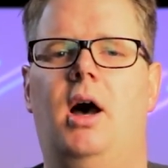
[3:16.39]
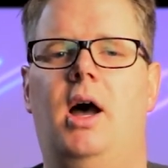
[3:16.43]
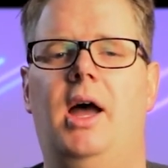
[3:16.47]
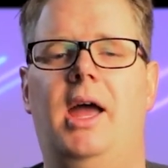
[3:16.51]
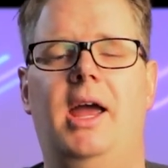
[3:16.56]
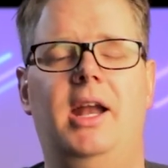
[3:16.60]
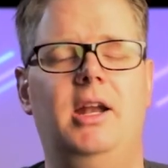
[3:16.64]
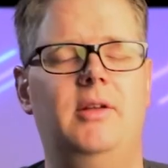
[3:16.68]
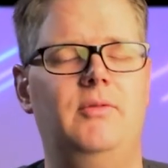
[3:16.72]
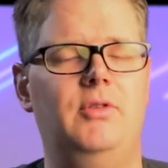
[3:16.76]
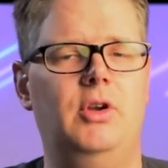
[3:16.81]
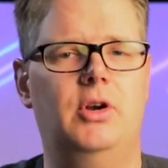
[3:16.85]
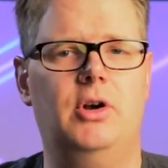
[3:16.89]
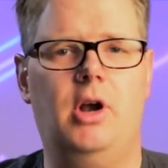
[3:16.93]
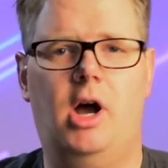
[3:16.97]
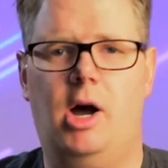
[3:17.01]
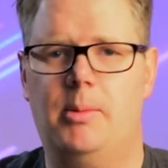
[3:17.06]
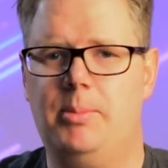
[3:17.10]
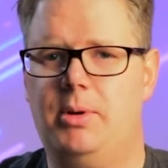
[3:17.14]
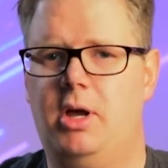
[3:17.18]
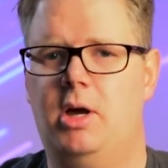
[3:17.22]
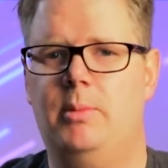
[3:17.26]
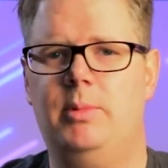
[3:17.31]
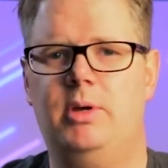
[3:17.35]
Any of your
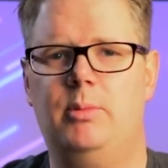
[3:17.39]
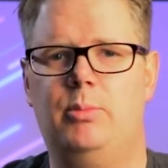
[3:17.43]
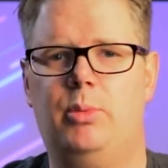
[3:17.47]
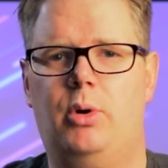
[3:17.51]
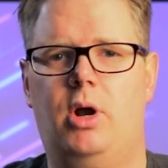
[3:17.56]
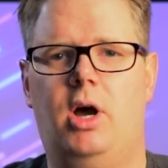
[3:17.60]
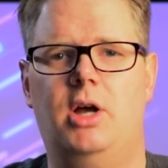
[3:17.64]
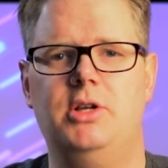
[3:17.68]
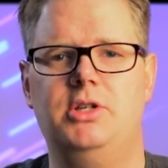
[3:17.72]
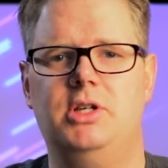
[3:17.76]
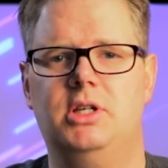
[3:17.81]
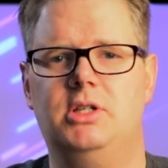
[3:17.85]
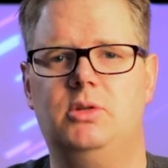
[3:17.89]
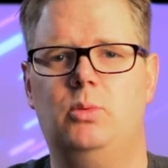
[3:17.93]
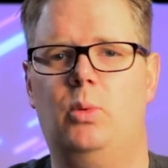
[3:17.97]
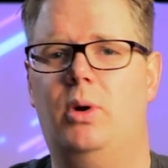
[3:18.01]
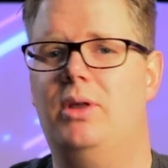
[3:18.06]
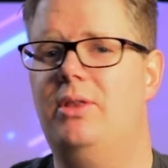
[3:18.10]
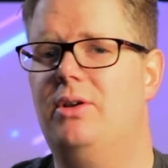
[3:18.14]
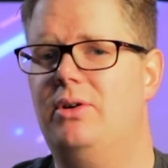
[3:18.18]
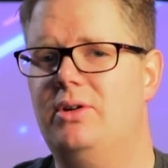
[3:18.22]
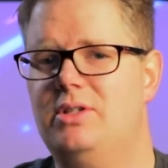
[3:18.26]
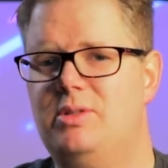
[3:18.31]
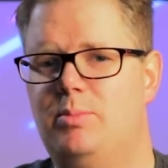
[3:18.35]
upcoming projects,
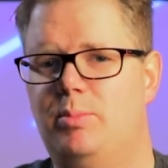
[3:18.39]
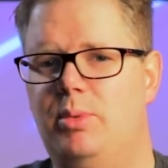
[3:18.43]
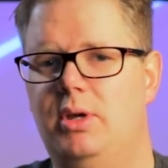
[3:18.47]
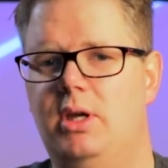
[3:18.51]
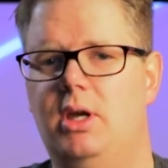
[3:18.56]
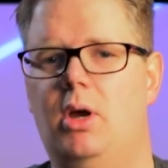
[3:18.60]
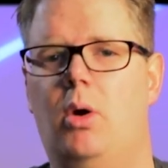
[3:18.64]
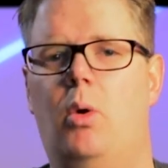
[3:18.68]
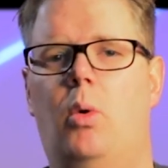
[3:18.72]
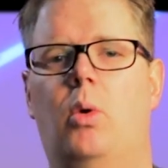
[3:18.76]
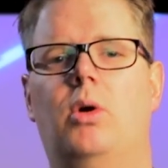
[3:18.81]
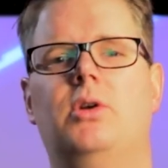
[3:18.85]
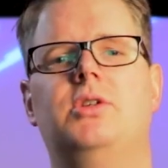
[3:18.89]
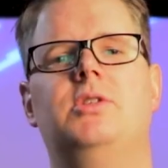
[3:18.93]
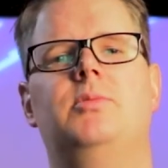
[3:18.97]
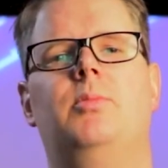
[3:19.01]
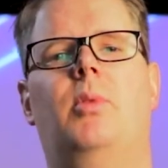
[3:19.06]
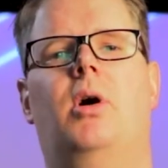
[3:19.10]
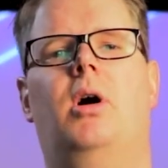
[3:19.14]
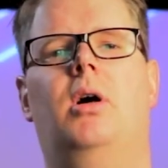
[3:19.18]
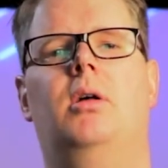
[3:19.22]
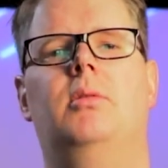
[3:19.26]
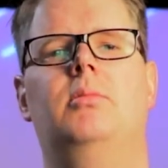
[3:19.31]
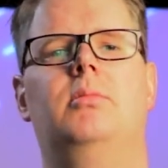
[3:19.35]
whether it's big or
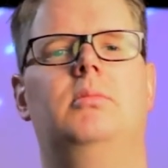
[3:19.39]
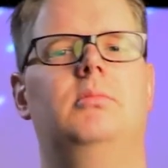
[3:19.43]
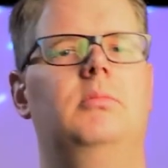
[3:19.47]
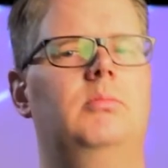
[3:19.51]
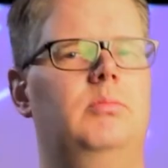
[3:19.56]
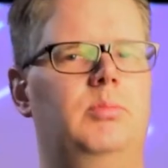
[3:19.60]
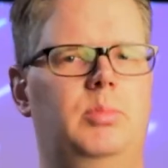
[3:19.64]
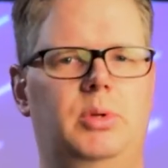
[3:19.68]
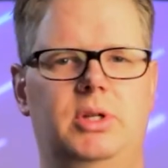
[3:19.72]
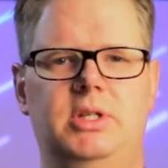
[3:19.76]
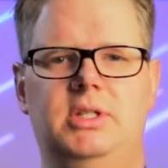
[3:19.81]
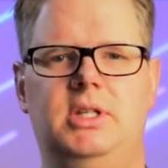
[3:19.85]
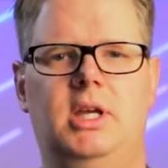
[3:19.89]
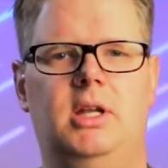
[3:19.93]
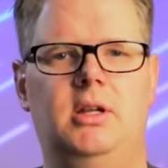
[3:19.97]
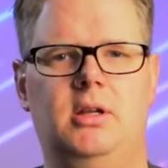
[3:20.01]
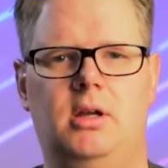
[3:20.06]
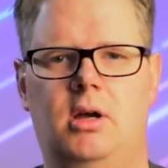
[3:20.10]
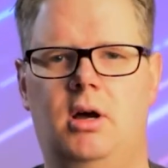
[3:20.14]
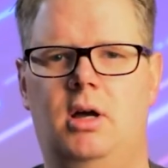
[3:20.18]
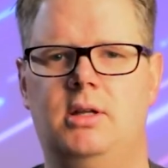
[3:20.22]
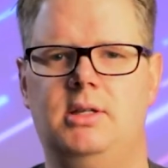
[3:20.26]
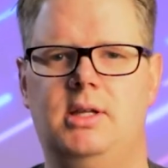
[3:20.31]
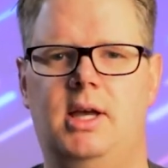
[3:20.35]
small, please get in
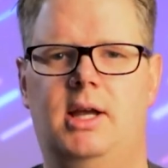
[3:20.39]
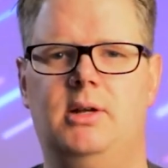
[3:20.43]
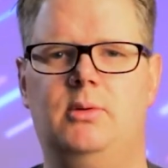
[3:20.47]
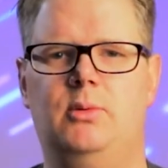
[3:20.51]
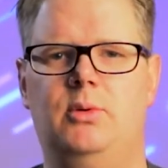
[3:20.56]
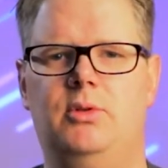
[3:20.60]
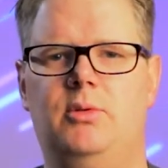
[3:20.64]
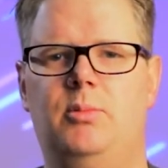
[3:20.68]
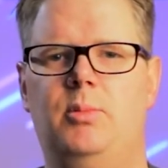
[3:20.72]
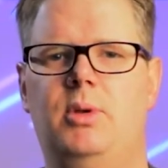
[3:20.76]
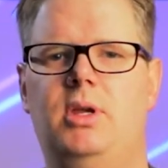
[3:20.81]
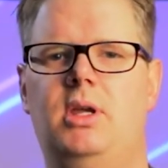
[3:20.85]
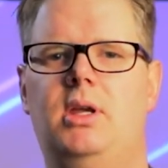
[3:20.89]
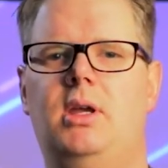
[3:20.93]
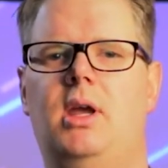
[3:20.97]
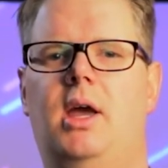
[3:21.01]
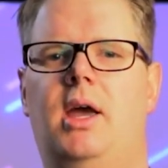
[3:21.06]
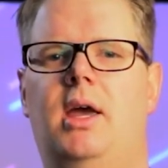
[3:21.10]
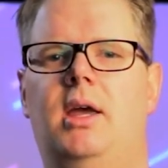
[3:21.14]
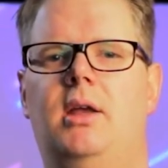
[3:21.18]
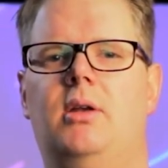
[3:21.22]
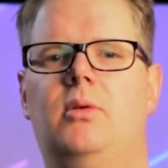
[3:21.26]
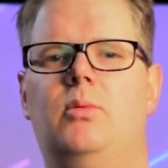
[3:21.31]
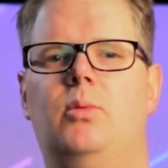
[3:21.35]
contact with me
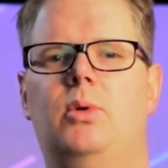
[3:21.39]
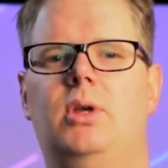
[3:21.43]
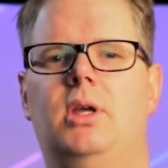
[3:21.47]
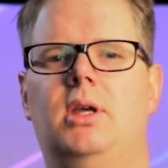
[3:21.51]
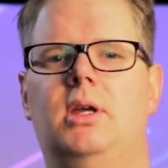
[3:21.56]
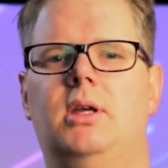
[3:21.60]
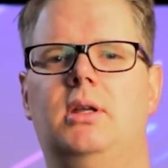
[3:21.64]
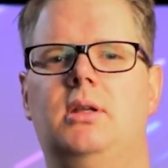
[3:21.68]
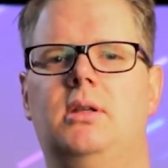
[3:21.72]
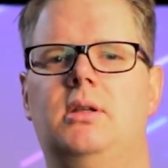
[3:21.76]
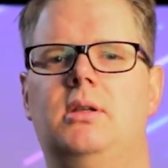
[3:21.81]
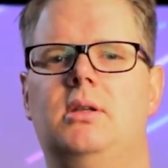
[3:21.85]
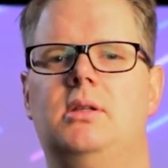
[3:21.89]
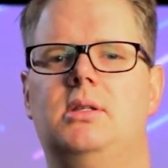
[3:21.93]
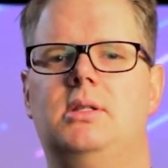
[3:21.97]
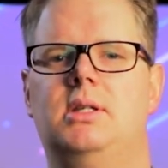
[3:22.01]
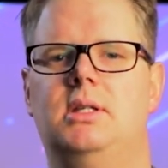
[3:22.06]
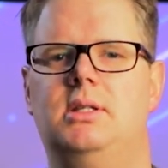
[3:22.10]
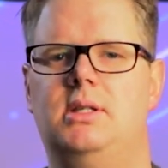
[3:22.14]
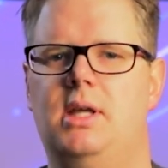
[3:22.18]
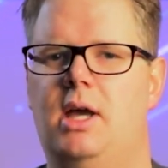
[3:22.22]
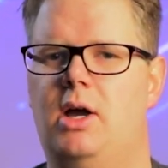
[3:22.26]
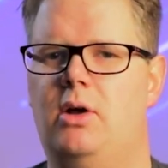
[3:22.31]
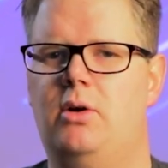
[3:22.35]
and we can
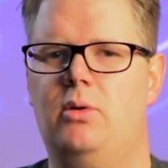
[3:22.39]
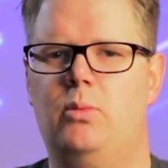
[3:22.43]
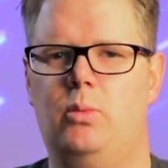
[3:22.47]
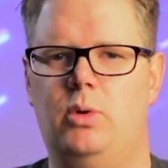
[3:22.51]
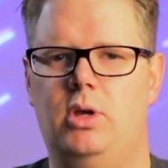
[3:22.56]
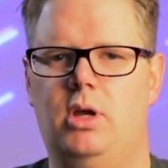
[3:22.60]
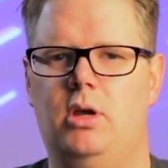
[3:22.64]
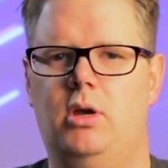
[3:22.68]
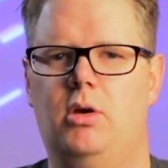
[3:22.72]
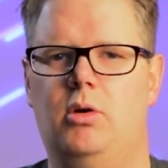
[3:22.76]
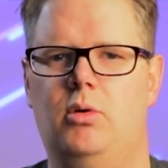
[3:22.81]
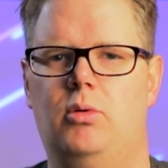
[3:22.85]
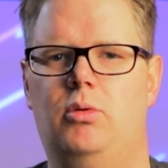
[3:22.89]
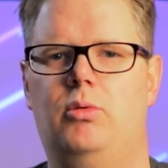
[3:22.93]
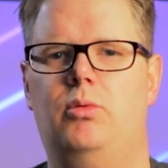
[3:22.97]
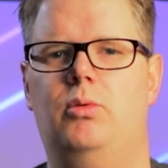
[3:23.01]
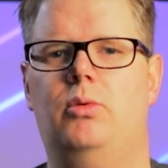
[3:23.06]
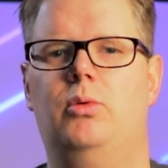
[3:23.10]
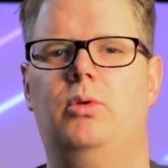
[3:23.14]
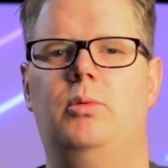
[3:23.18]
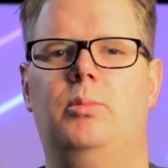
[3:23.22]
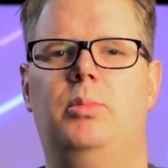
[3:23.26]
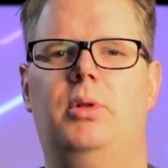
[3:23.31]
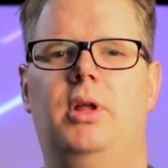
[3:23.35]
sit down and we can go
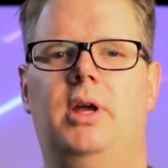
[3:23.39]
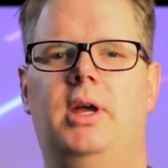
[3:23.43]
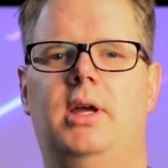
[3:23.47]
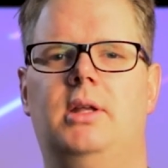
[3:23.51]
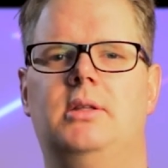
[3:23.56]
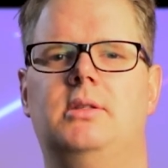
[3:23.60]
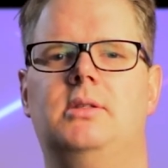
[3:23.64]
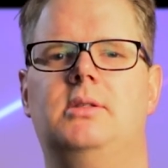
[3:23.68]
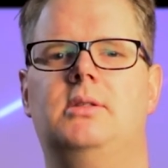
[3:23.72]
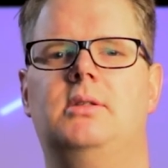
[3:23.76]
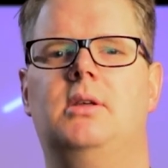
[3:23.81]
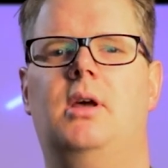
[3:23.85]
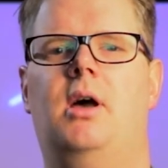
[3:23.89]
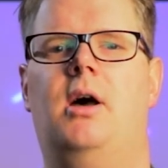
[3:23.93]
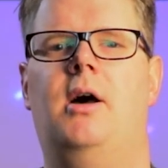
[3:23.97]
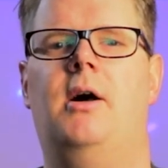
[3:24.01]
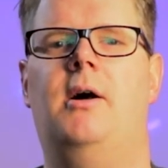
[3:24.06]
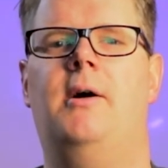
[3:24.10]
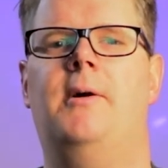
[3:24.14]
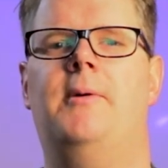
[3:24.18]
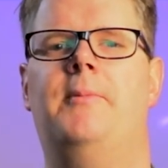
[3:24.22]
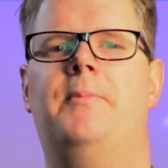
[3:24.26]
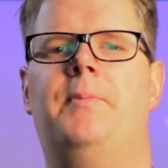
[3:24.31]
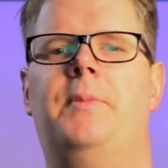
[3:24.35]
through the plans
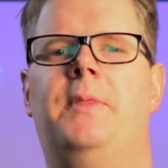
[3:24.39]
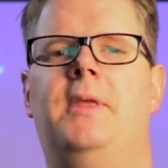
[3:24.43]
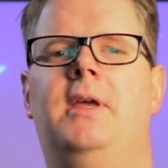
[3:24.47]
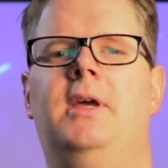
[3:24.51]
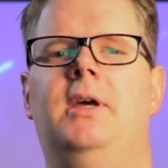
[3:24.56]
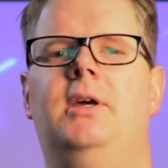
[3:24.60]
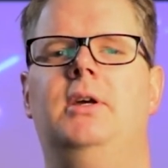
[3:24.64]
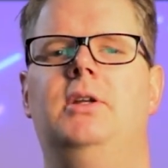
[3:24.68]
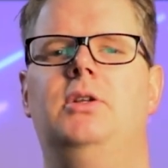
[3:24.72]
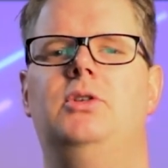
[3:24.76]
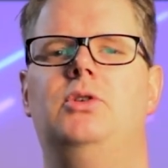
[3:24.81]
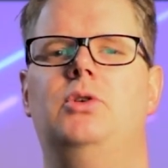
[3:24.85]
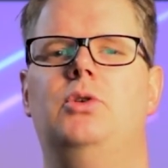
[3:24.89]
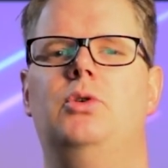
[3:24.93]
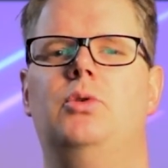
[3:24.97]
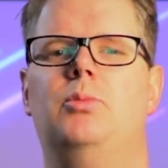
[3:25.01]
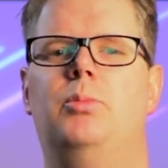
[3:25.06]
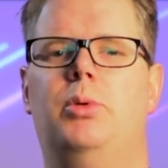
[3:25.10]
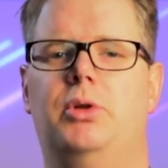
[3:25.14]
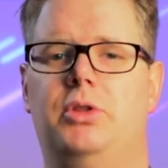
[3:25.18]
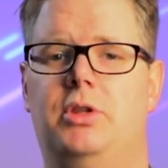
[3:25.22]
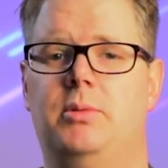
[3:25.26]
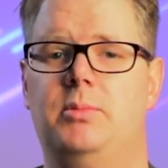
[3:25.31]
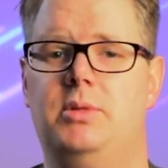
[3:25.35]
to
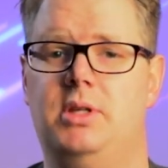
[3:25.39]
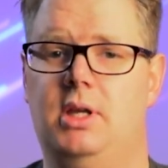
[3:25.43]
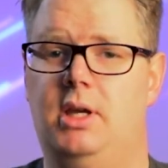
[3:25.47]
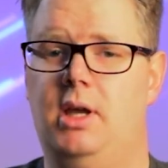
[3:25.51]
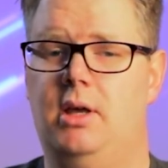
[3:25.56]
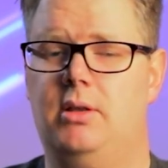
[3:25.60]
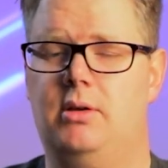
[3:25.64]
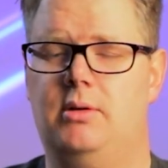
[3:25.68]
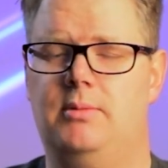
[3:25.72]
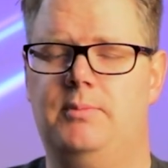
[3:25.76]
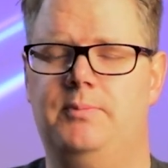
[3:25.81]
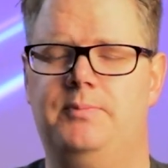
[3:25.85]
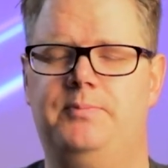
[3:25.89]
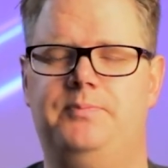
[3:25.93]
put them together.